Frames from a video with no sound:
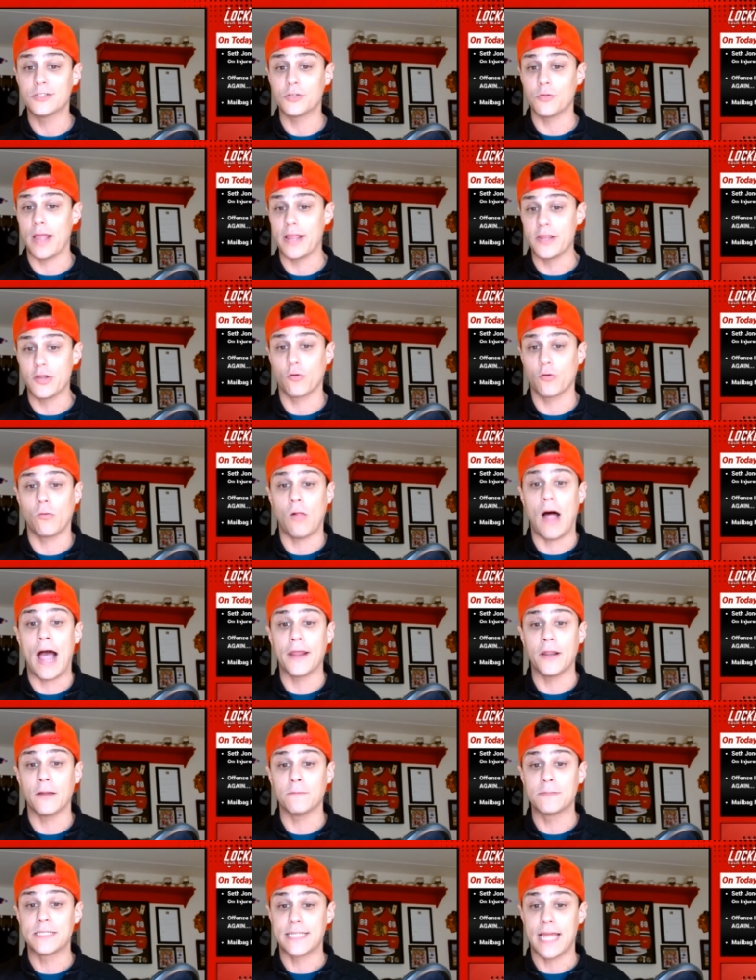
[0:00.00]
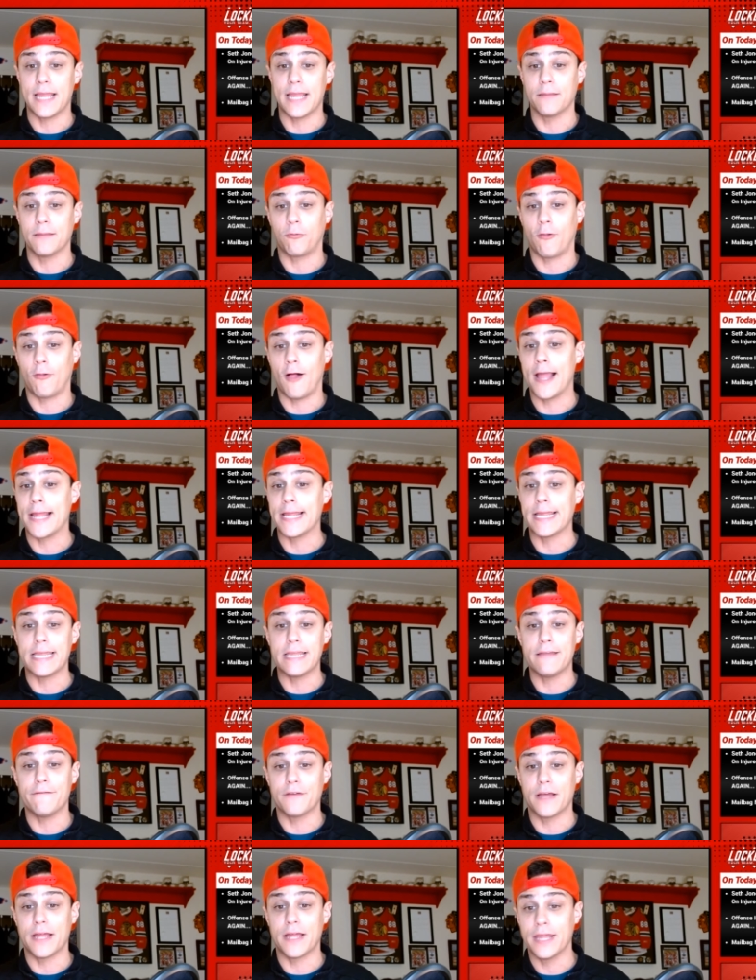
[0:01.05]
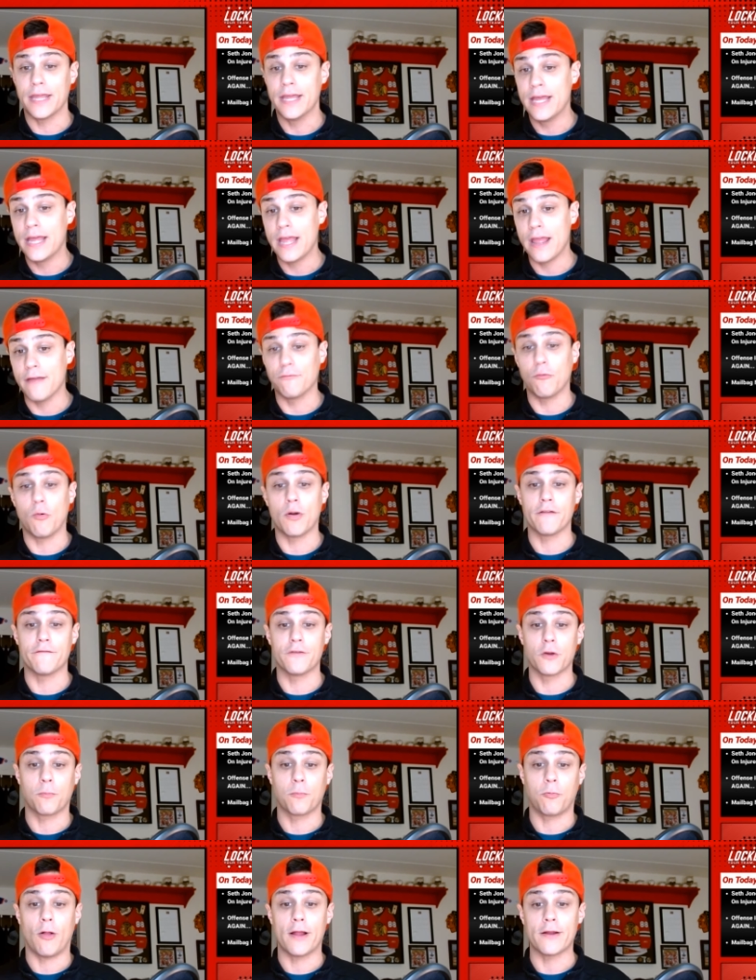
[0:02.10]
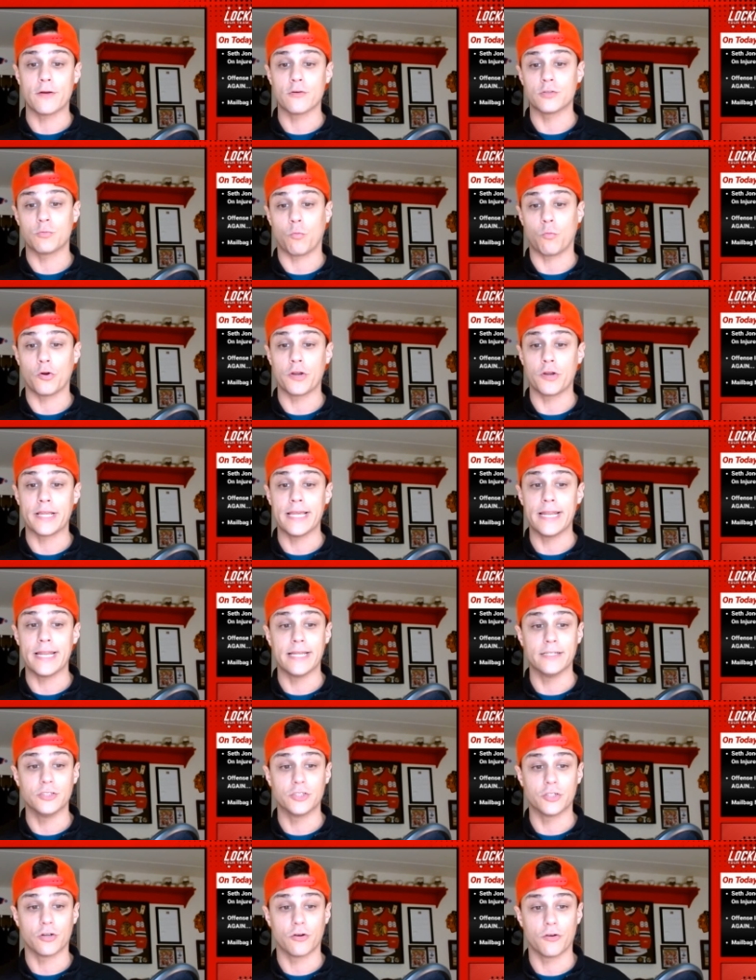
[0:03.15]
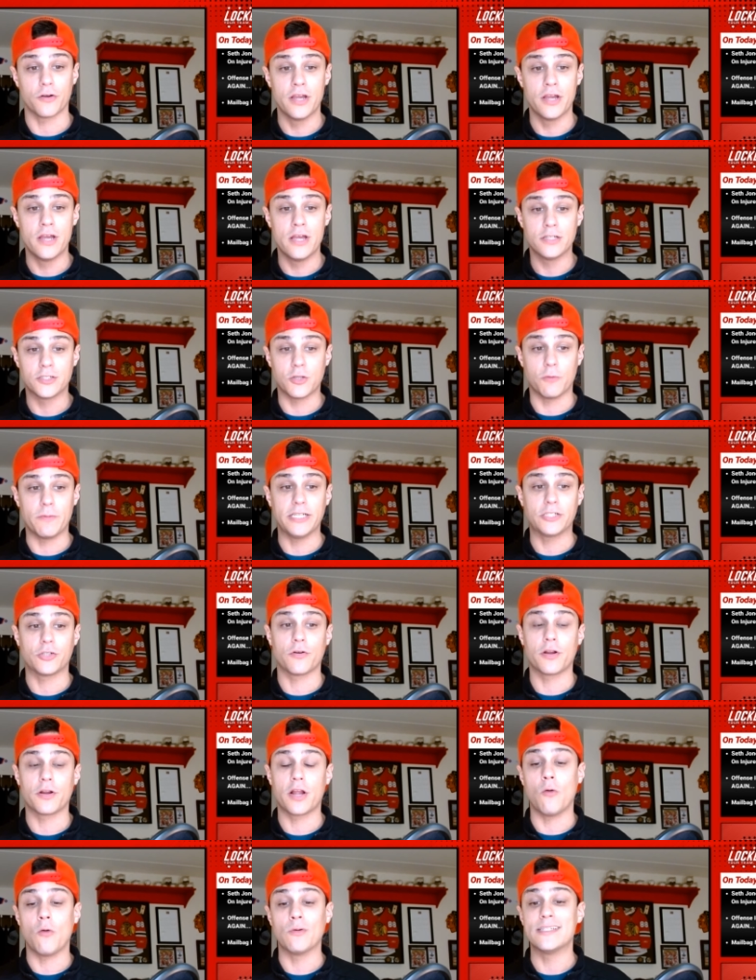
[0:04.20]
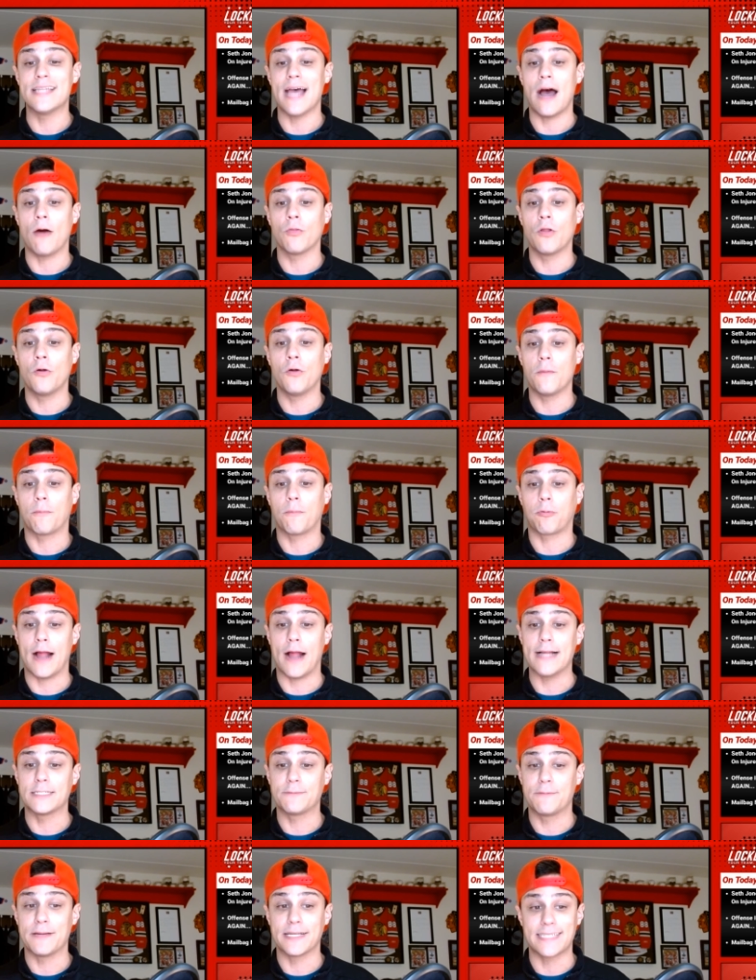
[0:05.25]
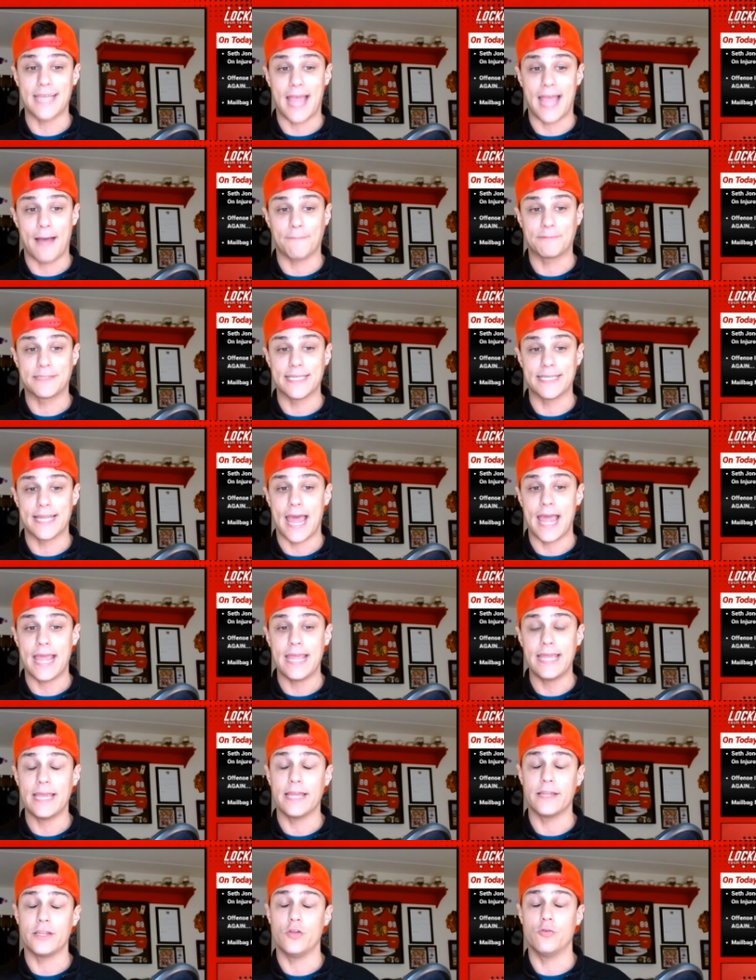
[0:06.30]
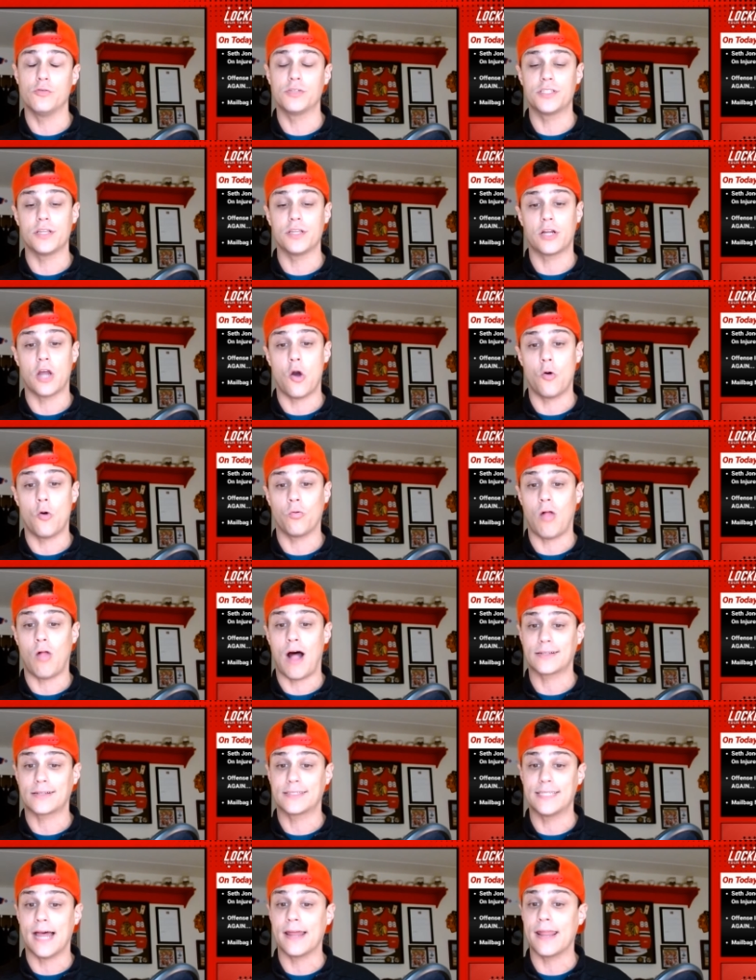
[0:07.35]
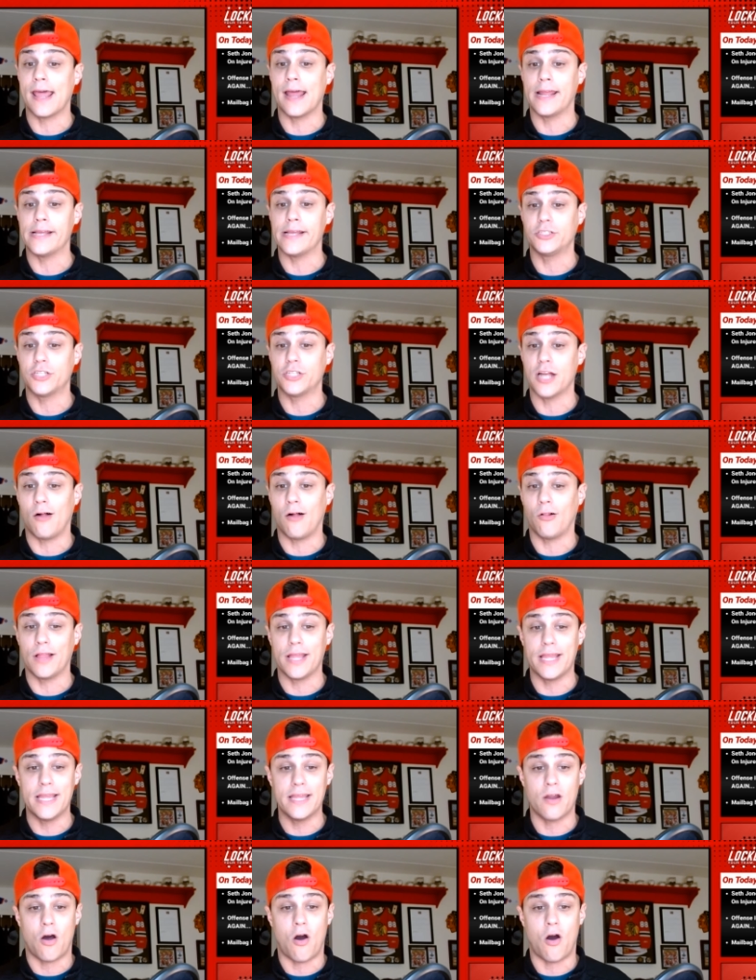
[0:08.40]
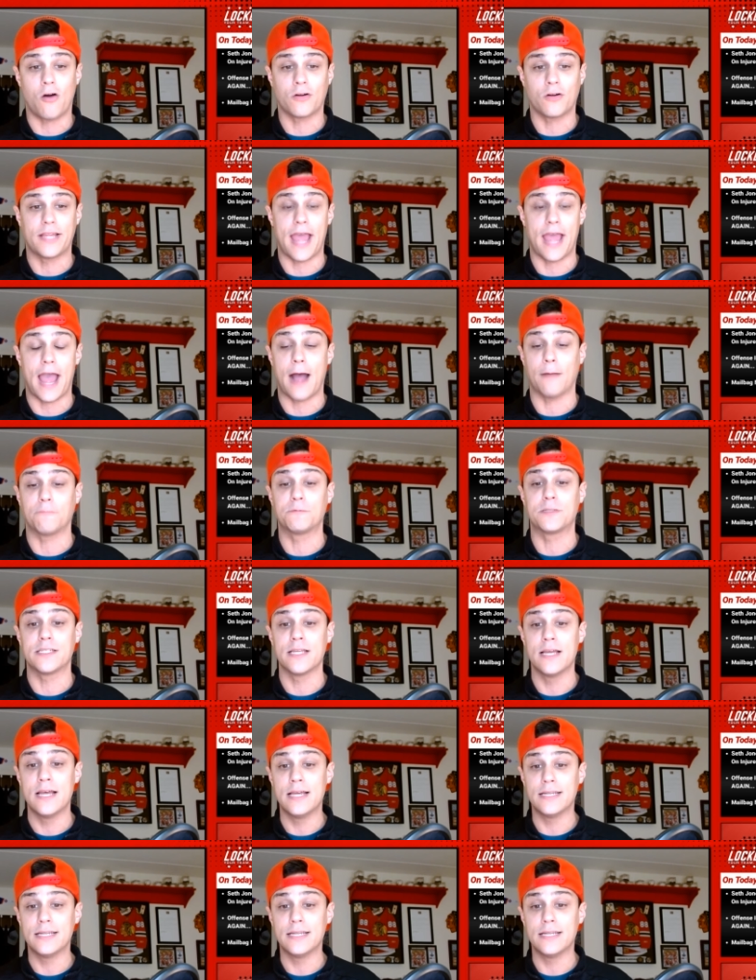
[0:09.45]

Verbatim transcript: so that your lineups stay in play even if one of your players were to get injured. So be sure to go and download the Prize Picks app today and use the code LockdownNHL in all caps